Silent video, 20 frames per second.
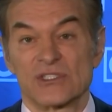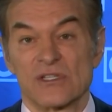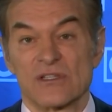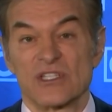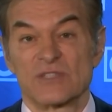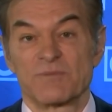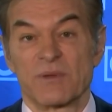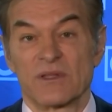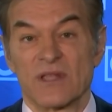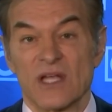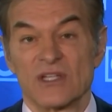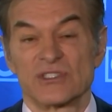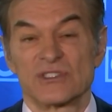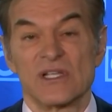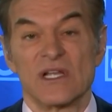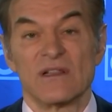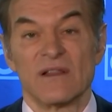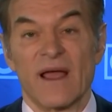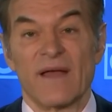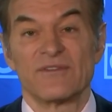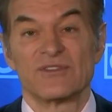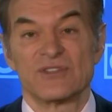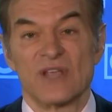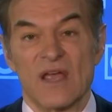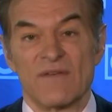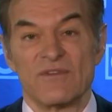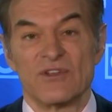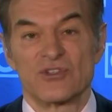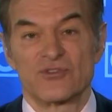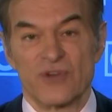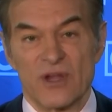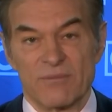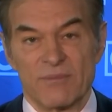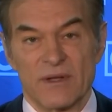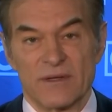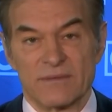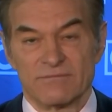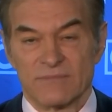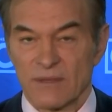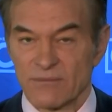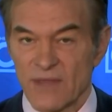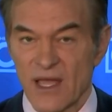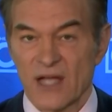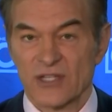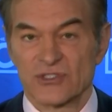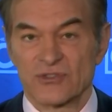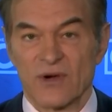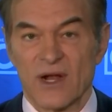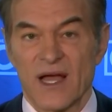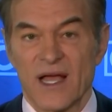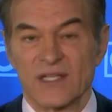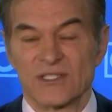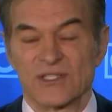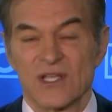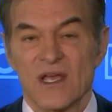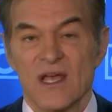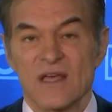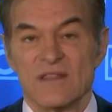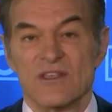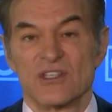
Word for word: to this potentially life saving treatment. I'm Dr. Oz.